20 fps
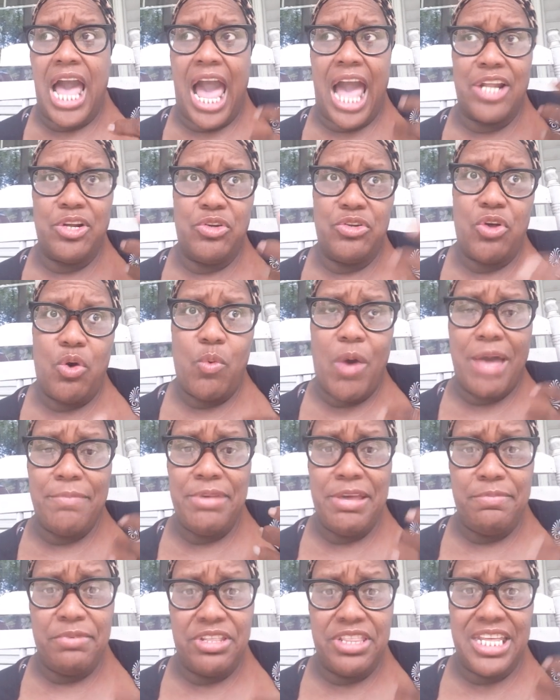I don't know why
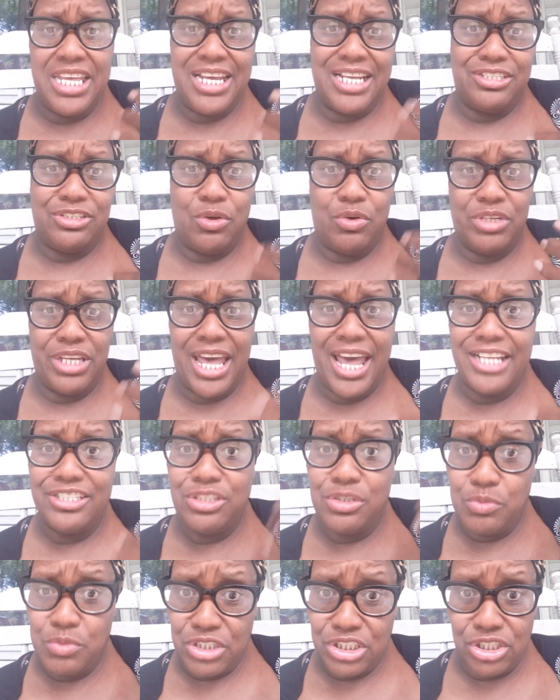people think it's okay
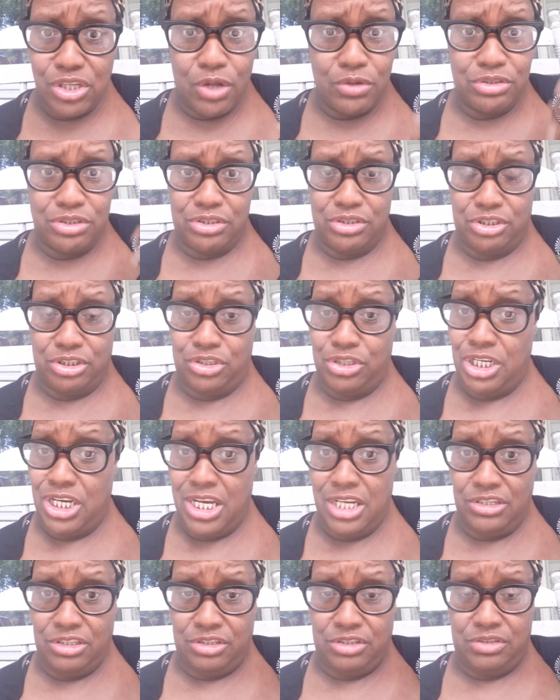to result to
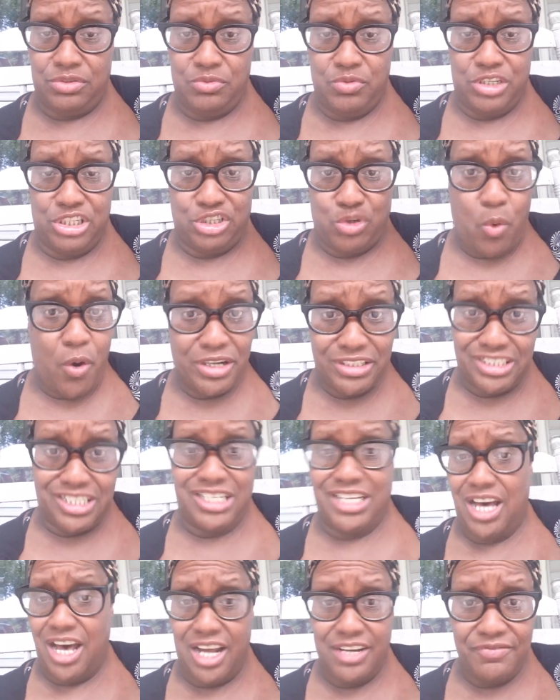resort
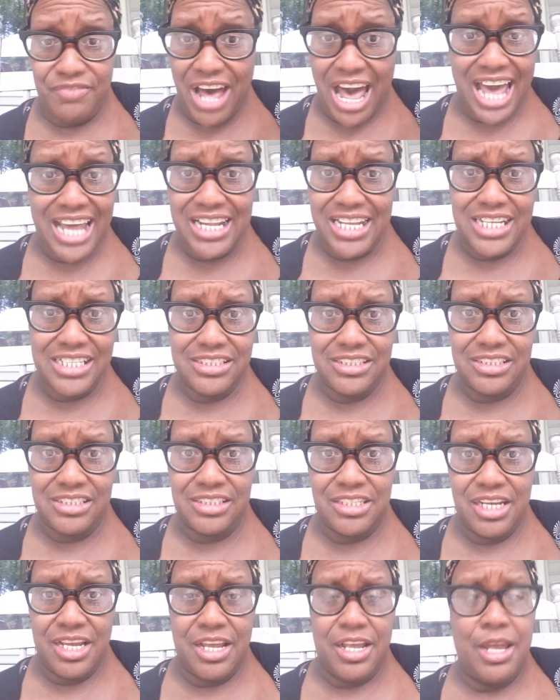to gun
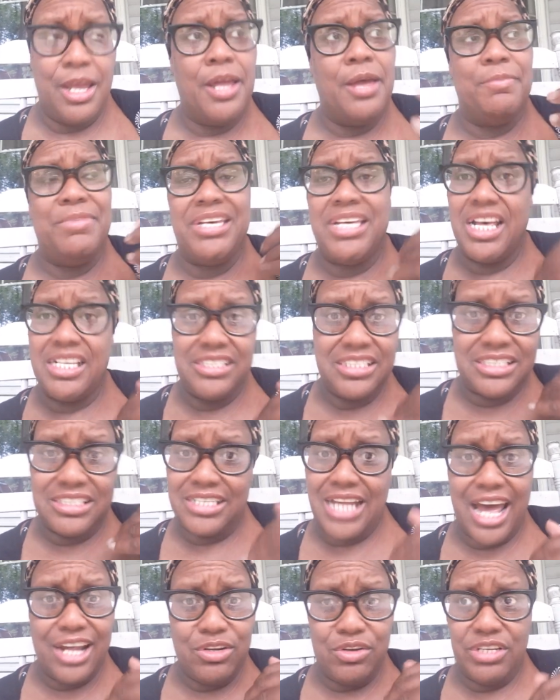violence because it's
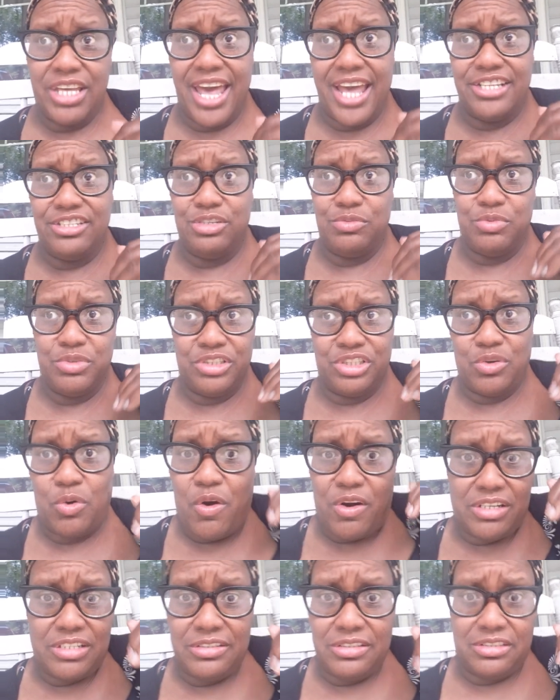not okay to
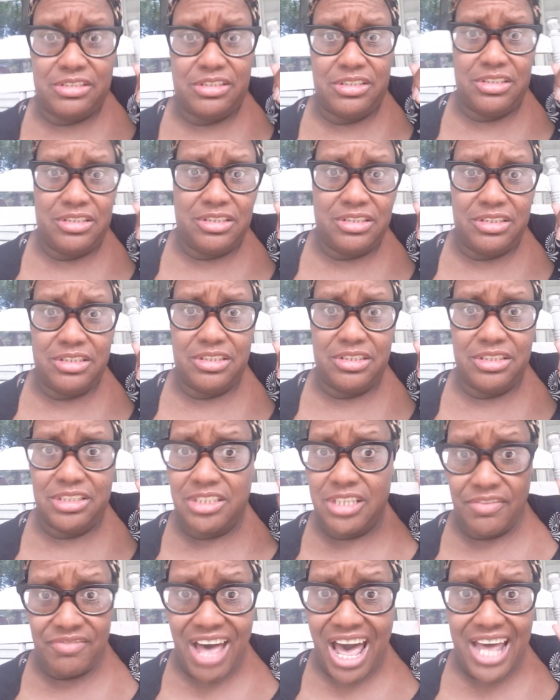resort
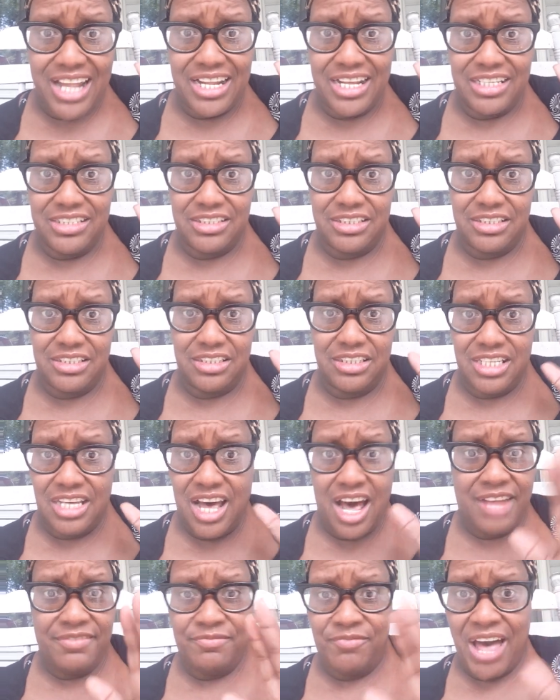to violence,
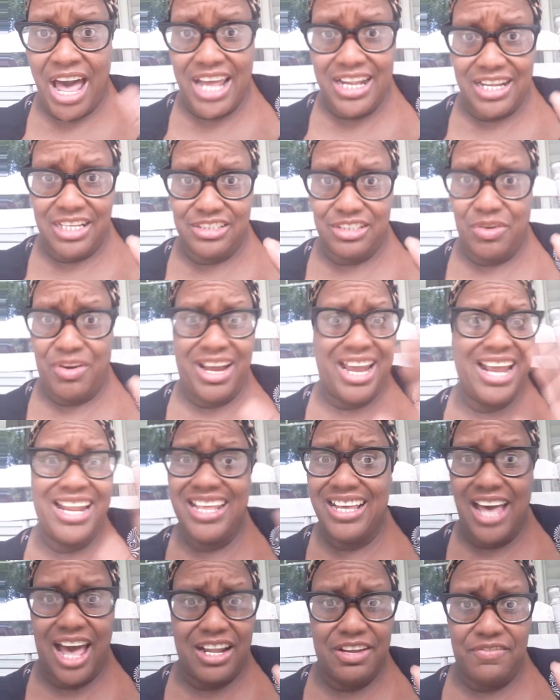gun violence, or
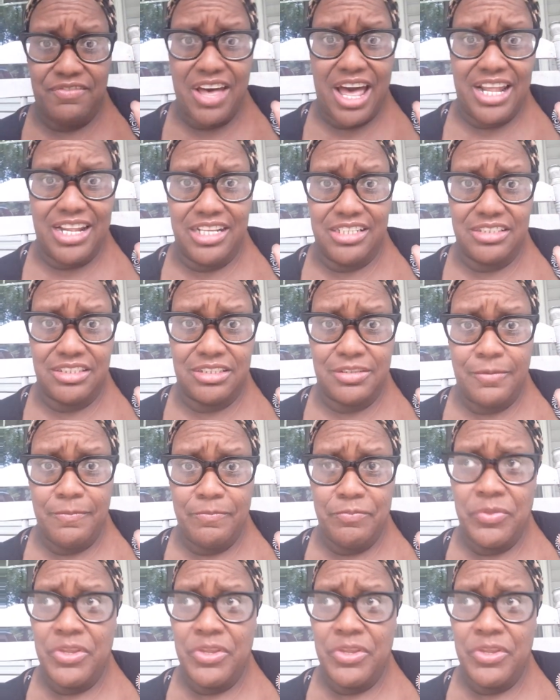any kind of violence.